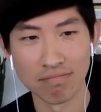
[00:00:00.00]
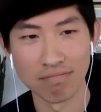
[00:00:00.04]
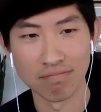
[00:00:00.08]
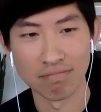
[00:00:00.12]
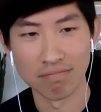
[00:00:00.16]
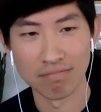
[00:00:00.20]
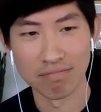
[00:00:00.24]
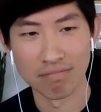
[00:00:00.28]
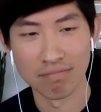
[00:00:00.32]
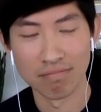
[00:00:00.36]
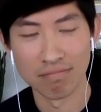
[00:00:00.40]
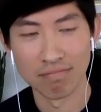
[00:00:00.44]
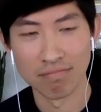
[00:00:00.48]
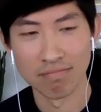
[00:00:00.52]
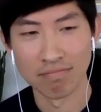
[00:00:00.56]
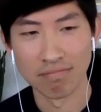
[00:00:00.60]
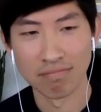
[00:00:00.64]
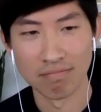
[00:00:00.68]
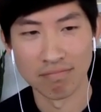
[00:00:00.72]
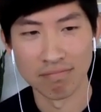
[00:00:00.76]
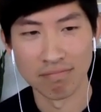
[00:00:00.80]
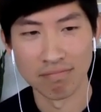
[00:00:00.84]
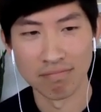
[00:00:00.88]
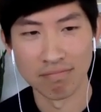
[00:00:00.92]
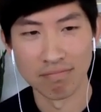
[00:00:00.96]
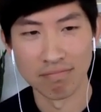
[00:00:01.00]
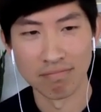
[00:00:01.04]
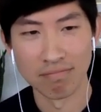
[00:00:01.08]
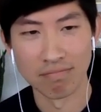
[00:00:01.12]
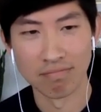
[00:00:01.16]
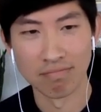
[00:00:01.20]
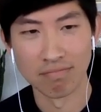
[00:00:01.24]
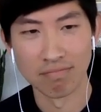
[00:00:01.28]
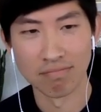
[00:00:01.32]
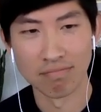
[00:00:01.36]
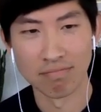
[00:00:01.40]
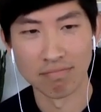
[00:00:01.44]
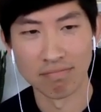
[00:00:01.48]

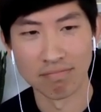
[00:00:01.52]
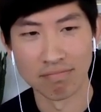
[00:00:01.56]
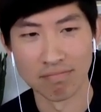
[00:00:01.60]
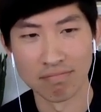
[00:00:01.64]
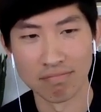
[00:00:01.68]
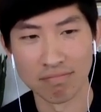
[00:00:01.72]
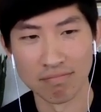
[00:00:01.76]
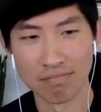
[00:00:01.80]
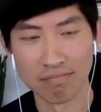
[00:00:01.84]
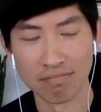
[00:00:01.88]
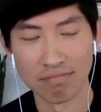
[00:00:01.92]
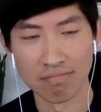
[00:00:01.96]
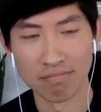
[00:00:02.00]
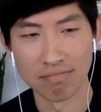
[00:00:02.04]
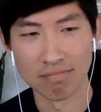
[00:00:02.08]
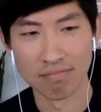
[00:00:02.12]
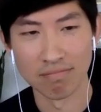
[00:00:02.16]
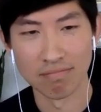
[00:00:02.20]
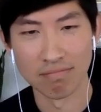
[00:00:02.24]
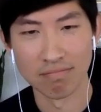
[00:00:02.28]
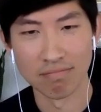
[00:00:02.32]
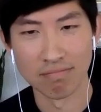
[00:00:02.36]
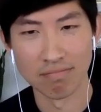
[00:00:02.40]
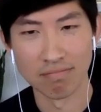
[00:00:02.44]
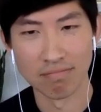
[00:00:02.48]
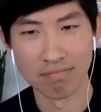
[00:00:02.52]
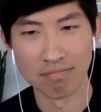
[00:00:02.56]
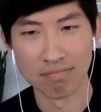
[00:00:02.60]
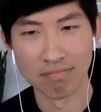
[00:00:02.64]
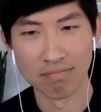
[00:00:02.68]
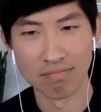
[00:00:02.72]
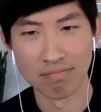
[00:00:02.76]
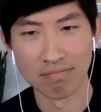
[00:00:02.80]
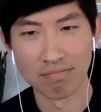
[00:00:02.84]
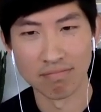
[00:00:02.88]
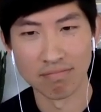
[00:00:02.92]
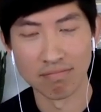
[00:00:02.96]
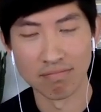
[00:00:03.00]

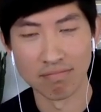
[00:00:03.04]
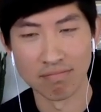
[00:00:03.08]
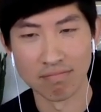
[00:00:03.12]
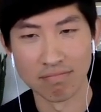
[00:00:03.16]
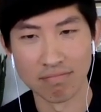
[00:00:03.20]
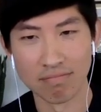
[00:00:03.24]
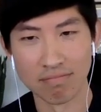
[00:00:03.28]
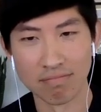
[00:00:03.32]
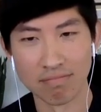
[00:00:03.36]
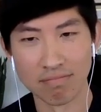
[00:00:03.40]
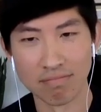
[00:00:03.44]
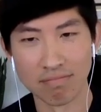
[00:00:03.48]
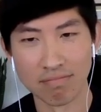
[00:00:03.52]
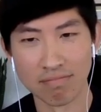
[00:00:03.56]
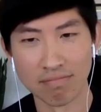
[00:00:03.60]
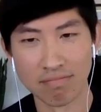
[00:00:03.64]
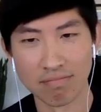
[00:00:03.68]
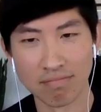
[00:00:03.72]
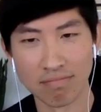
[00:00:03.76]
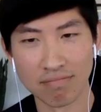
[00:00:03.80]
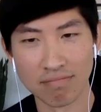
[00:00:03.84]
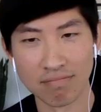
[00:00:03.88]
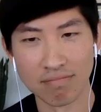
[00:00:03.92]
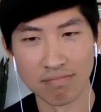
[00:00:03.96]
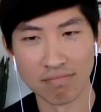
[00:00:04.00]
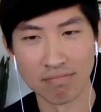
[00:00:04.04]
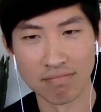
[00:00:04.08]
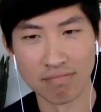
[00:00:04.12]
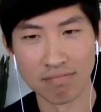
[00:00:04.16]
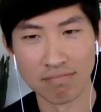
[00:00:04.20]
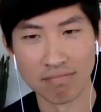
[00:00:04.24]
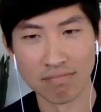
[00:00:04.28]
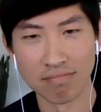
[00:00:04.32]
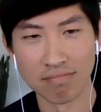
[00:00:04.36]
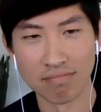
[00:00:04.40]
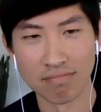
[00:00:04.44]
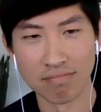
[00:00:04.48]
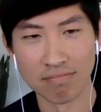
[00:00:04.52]

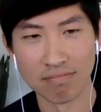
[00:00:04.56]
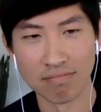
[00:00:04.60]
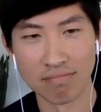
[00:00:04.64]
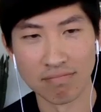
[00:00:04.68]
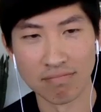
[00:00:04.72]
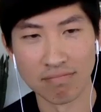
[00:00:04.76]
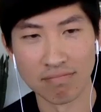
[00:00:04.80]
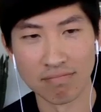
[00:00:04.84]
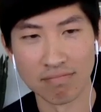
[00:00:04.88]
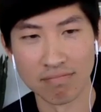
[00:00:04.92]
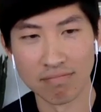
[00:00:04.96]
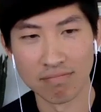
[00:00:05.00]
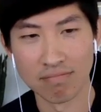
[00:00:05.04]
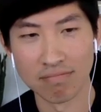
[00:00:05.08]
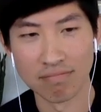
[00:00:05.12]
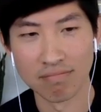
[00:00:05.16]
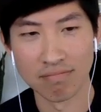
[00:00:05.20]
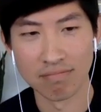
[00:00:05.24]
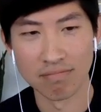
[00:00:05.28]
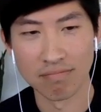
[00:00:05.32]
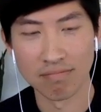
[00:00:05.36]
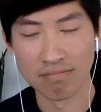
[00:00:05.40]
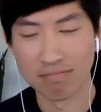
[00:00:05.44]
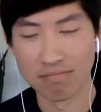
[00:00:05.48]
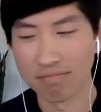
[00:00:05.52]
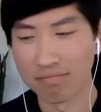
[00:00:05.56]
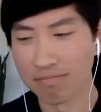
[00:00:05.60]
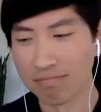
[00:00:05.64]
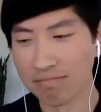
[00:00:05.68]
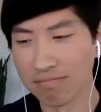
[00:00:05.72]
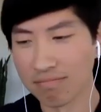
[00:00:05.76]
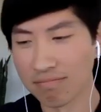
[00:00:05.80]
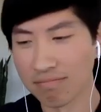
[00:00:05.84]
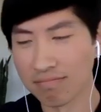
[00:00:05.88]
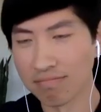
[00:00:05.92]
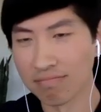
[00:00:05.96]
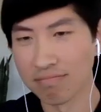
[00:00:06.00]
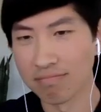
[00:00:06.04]

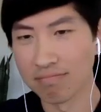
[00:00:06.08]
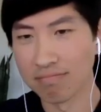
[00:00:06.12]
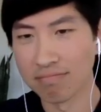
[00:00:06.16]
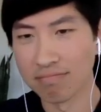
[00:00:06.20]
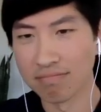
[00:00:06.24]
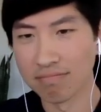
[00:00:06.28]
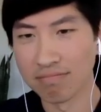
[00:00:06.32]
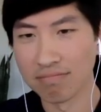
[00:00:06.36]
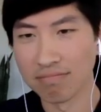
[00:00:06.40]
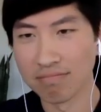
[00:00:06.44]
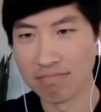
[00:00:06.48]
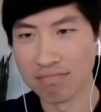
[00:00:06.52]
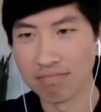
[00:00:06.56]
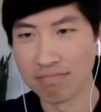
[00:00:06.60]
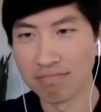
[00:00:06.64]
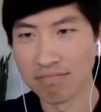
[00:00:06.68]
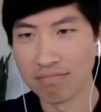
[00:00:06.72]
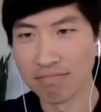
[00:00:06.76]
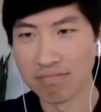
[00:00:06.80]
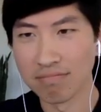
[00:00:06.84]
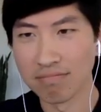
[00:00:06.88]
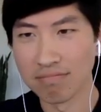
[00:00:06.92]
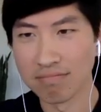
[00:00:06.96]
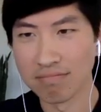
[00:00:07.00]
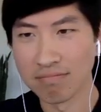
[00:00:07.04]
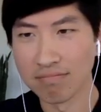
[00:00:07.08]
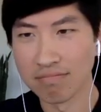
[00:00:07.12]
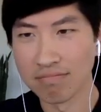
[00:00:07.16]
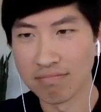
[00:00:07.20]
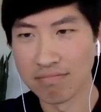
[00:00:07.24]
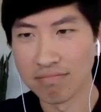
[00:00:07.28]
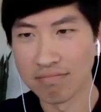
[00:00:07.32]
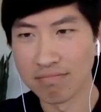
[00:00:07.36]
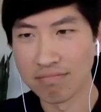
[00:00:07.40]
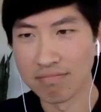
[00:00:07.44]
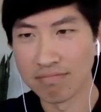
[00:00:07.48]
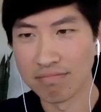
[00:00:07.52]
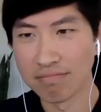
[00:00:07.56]

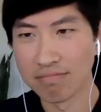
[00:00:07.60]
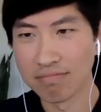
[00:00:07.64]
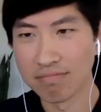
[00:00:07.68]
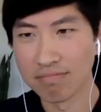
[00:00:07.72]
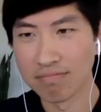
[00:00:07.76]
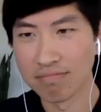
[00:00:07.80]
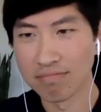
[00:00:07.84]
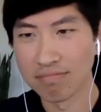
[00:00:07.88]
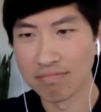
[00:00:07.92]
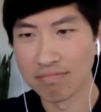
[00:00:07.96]
No words are spoken by the person on screen.